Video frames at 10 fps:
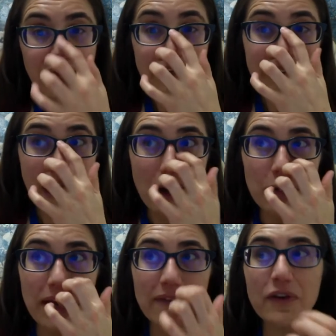Yeah,
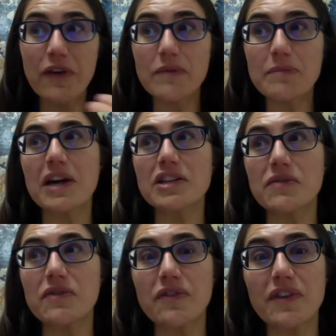okay, if you have a
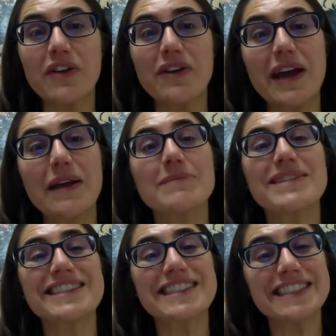passion for video games,
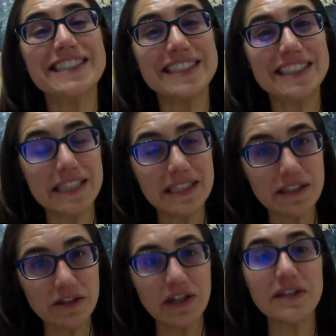let's
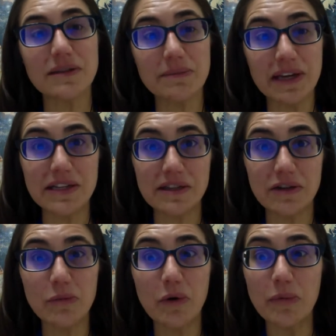look at something that's a
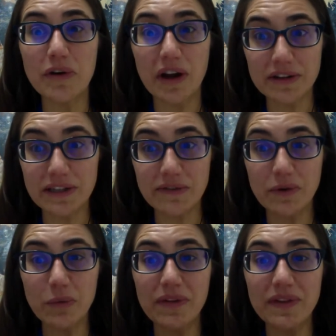little more productive.
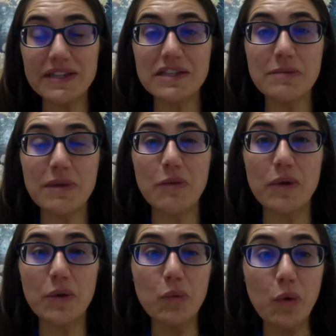We want these to be
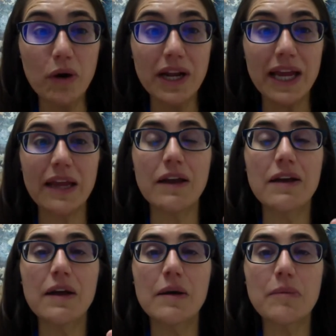rewarding,
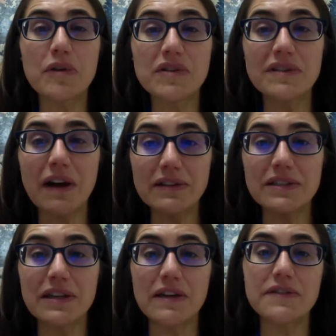
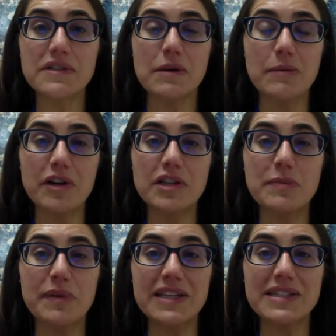productive summer
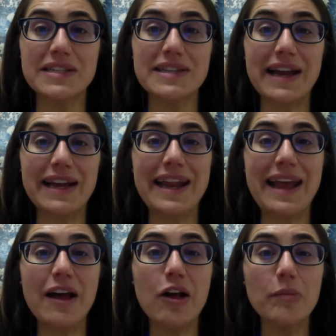experiences that can
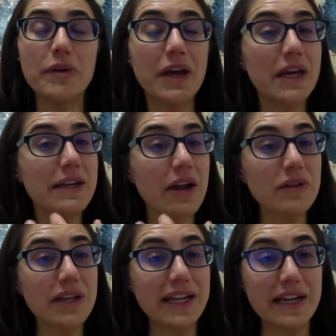help not
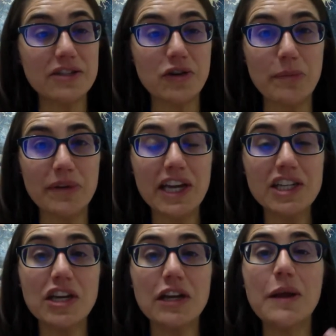only enhance your
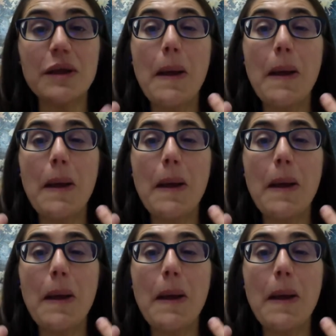application,